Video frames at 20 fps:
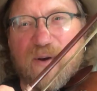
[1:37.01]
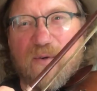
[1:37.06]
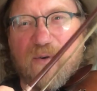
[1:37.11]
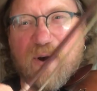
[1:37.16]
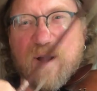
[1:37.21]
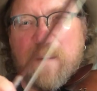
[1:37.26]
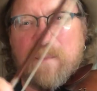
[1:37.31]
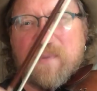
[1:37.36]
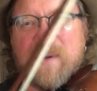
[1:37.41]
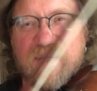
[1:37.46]

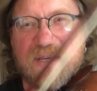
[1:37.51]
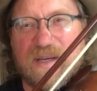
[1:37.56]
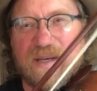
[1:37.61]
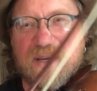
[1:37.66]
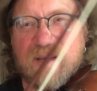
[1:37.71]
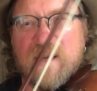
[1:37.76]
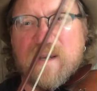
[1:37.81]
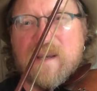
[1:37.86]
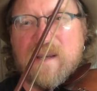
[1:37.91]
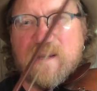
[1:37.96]
grips.
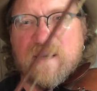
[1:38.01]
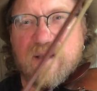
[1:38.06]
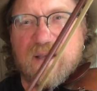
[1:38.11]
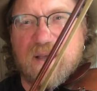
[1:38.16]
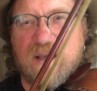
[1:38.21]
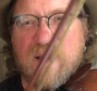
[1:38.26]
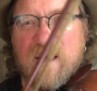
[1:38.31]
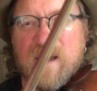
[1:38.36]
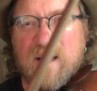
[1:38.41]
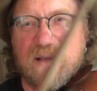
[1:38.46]

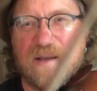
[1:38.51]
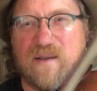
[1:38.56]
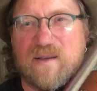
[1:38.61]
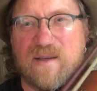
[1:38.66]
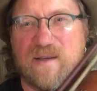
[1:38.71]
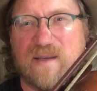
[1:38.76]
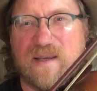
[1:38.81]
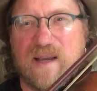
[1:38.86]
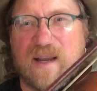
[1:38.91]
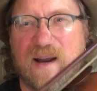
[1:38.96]

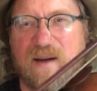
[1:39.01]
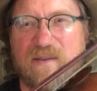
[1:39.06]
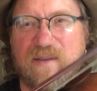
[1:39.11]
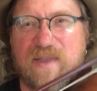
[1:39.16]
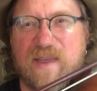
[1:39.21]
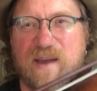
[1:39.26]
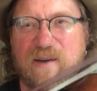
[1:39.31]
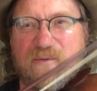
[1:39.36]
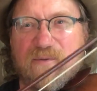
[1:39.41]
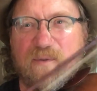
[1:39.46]
Seen
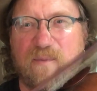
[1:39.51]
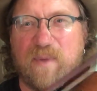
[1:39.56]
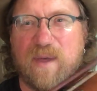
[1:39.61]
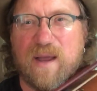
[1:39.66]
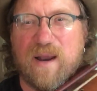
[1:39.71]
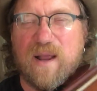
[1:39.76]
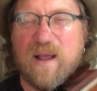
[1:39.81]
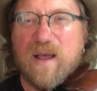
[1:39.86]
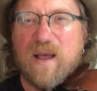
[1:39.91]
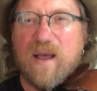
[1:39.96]
everything from it.